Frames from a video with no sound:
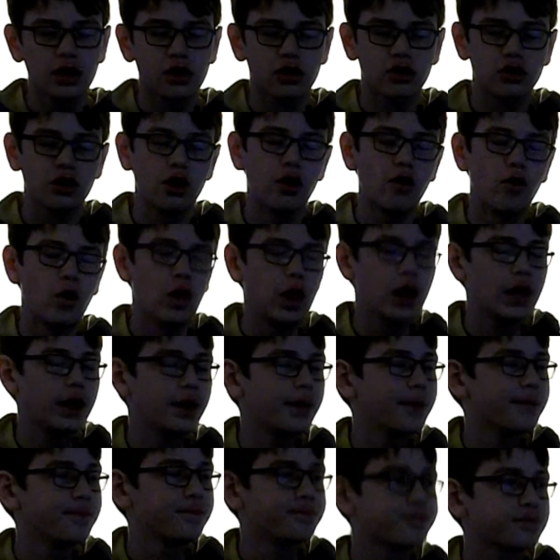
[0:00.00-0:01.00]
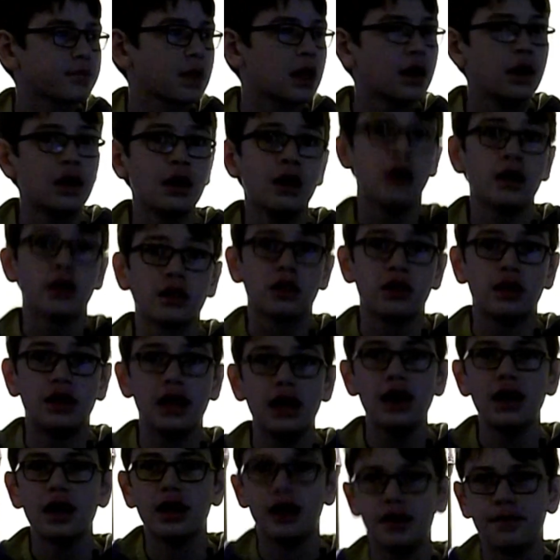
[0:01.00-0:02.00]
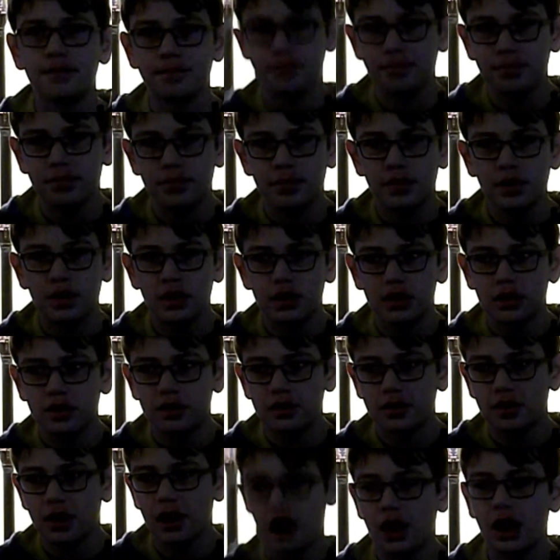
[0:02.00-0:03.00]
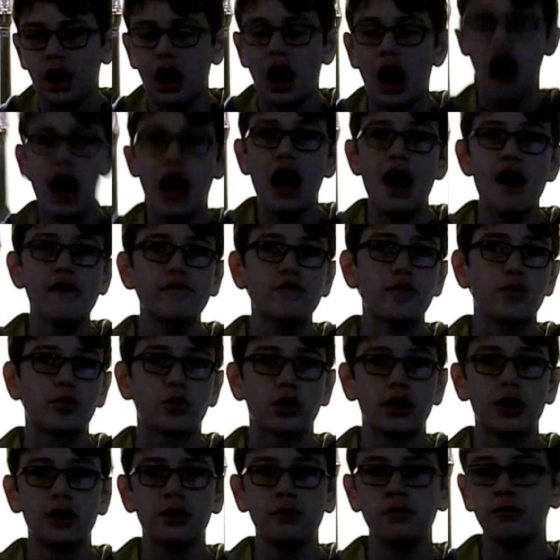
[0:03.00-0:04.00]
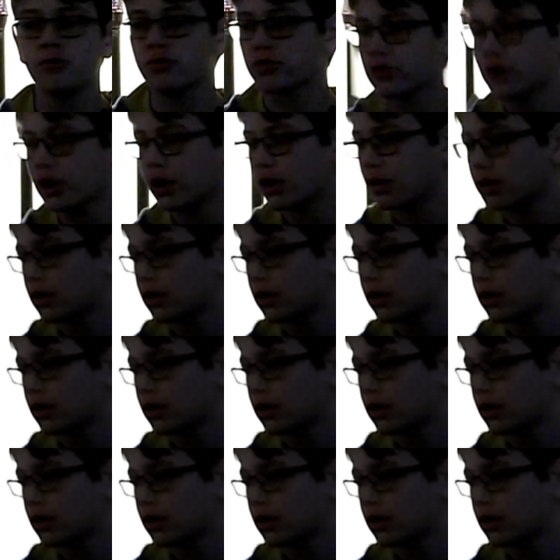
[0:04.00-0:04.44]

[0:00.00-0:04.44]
So, today, uh, I have a brand new sky.